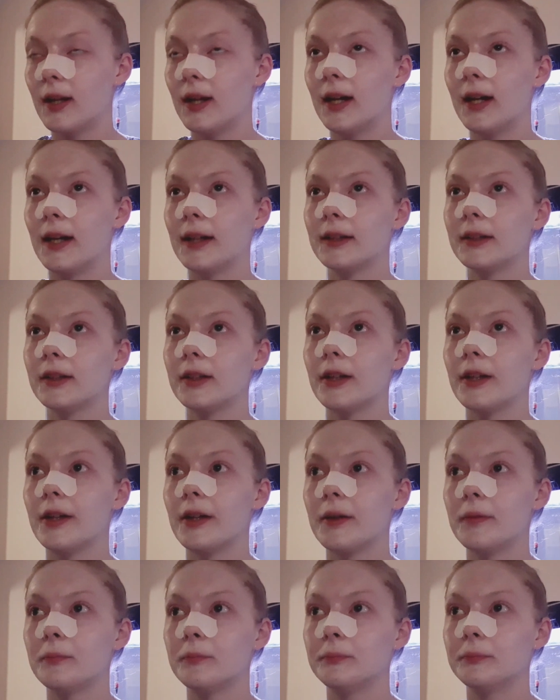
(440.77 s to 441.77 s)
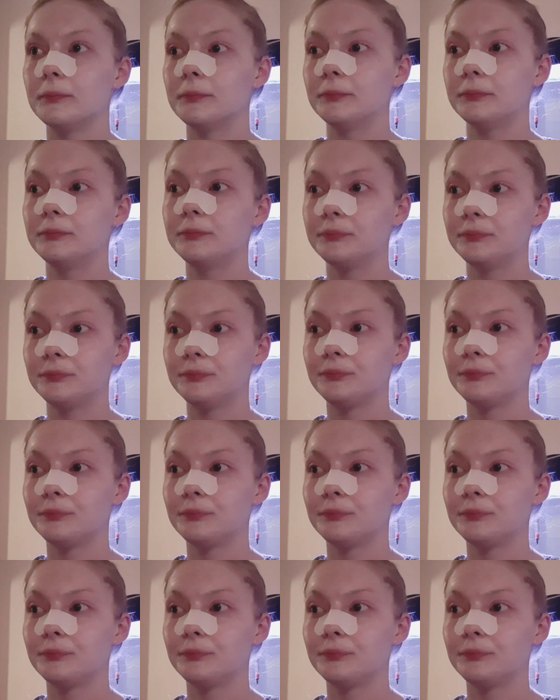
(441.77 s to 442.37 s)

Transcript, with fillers: and um,